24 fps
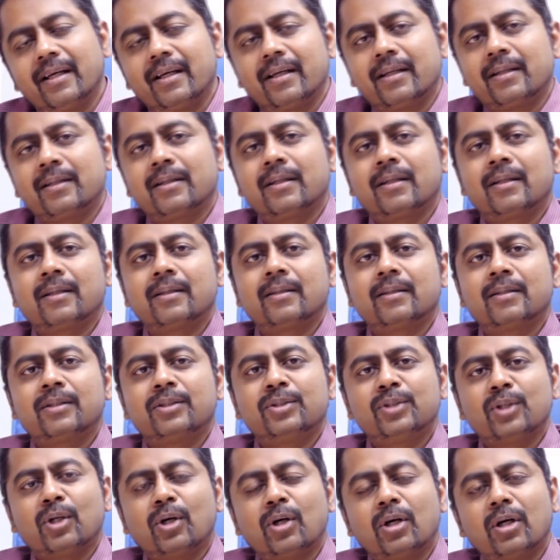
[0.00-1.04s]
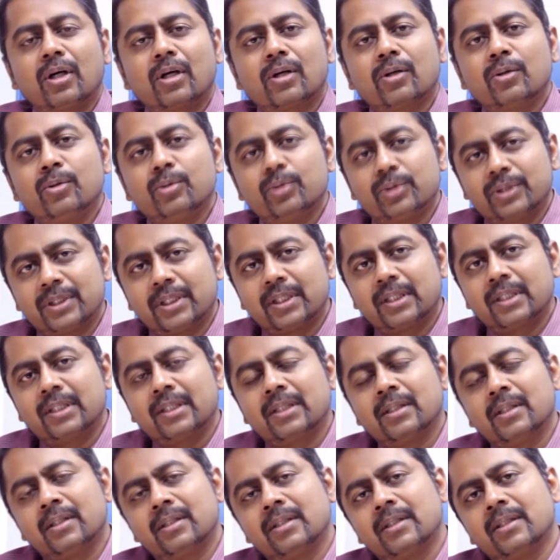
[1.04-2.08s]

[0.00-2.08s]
and the, and the jaw occlusion the,